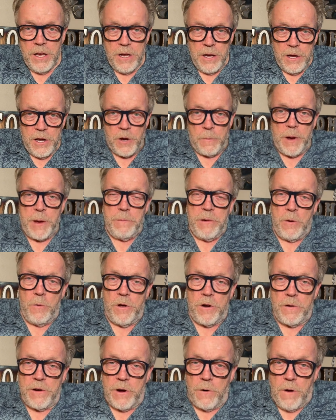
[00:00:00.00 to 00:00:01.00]
And you might be
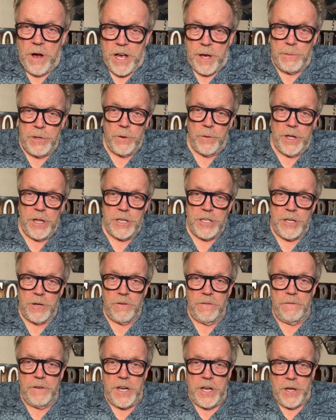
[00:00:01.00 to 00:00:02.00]
wondering why I'm doing this
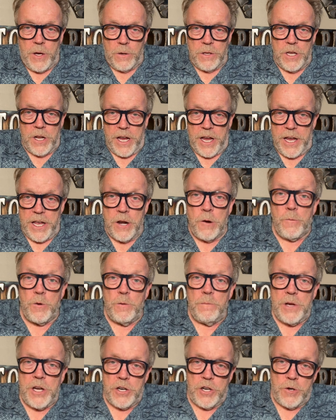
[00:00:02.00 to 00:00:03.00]
little video today, and it
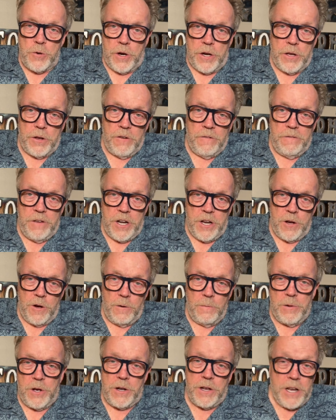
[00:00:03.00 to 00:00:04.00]
will be a short little video,
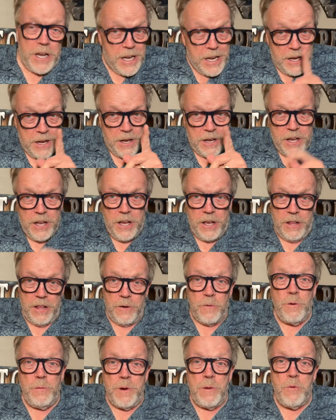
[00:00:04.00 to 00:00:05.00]
but
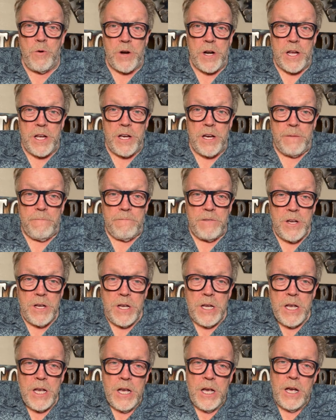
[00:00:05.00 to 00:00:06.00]
there will be more to come.
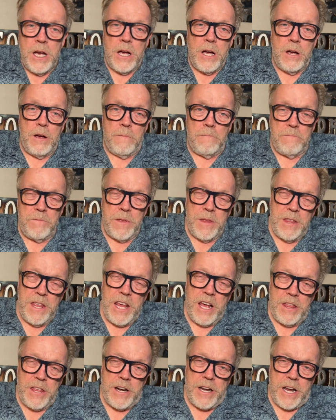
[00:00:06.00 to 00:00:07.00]

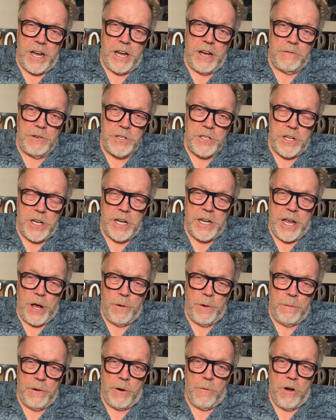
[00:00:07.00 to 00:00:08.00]
The other day I was sitting down
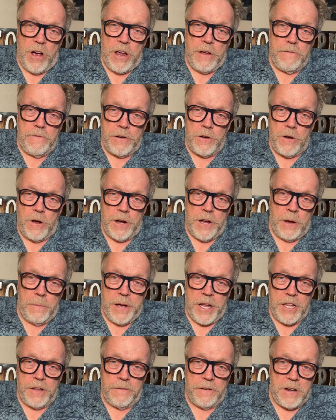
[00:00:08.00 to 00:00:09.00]
with my wife and talking
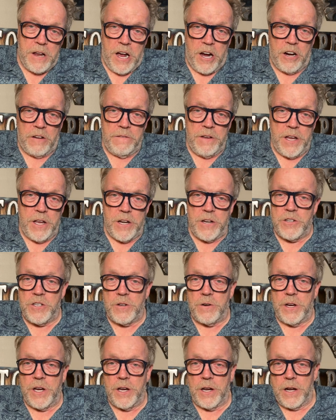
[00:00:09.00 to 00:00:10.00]
about the photography
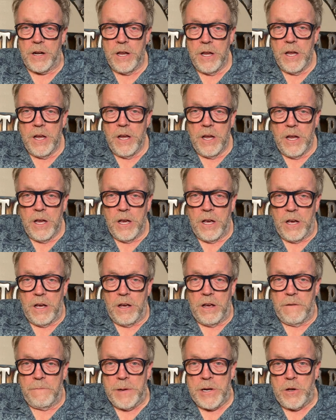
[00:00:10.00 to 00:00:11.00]
industry, and
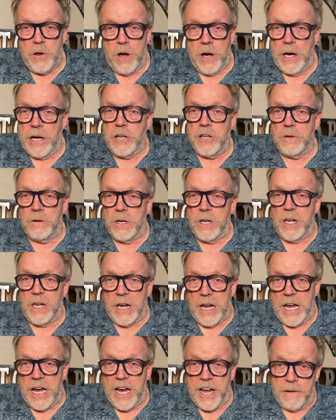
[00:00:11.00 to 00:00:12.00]
I've been talking to a
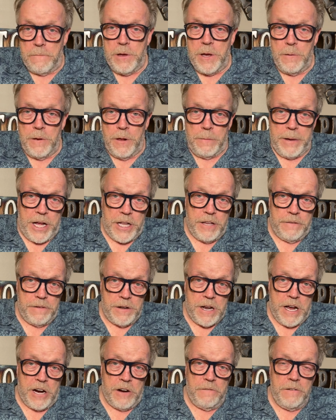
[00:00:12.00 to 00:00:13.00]
lot of people about the
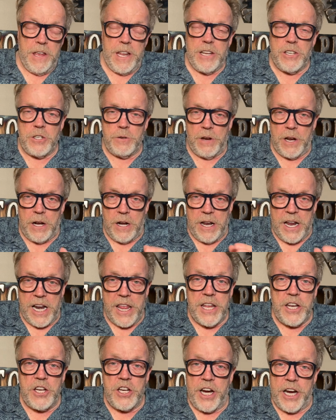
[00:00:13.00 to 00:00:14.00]
photography industry and a lot of
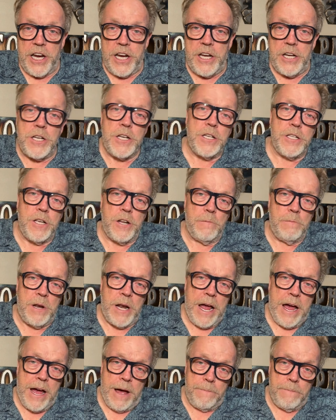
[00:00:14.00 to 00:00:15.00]
the changes that have been
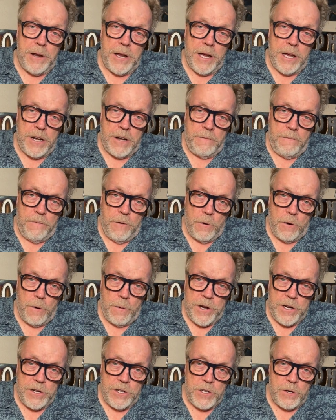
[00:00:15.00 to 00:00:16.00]
happening in the photo
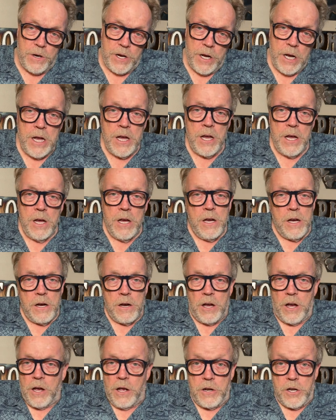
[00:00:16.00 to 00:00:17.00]
industry.
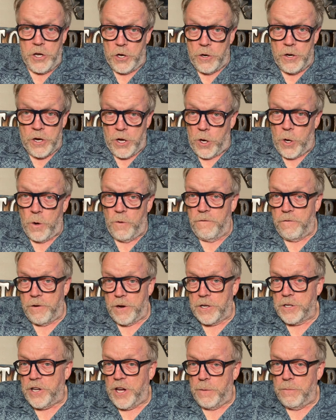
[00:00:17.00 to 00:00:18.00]
Do you know, for
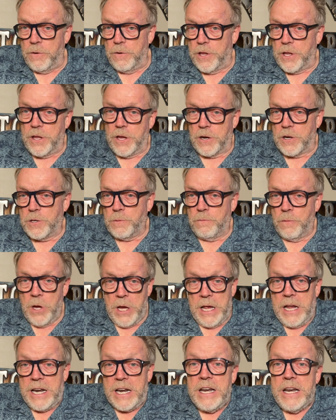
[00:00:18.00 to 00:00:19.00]
example, that there's
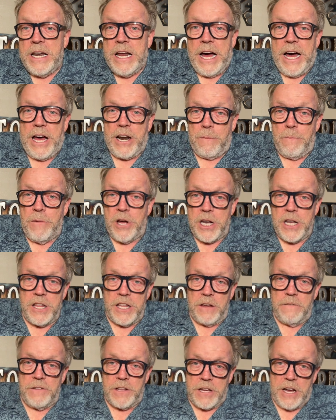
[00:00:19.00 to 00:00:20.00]
not a
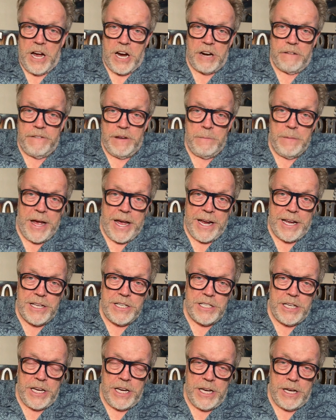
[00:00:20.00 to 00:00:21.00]
monthly photography
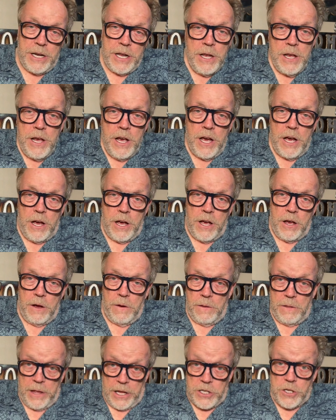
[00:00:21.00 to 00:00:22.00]
magazine
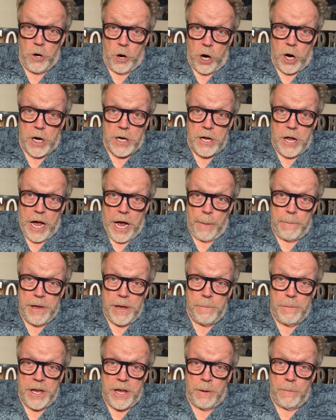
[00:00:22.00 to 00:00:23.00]
that's a hard copy
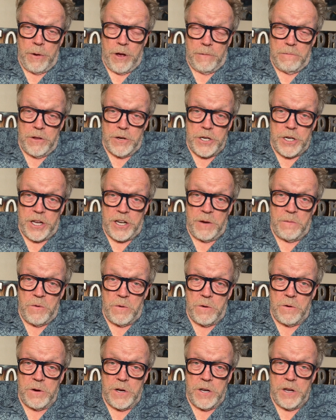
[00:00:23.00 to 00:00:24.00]
being published
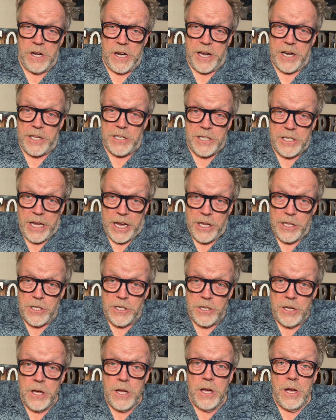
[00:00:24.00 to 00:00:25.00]
anymore in the United
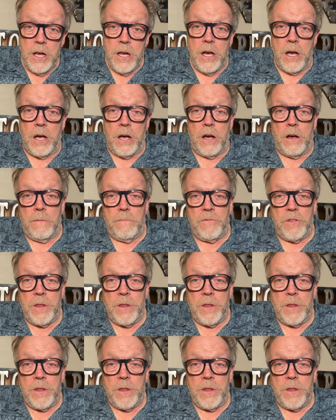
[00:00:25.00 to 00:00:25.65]
States? A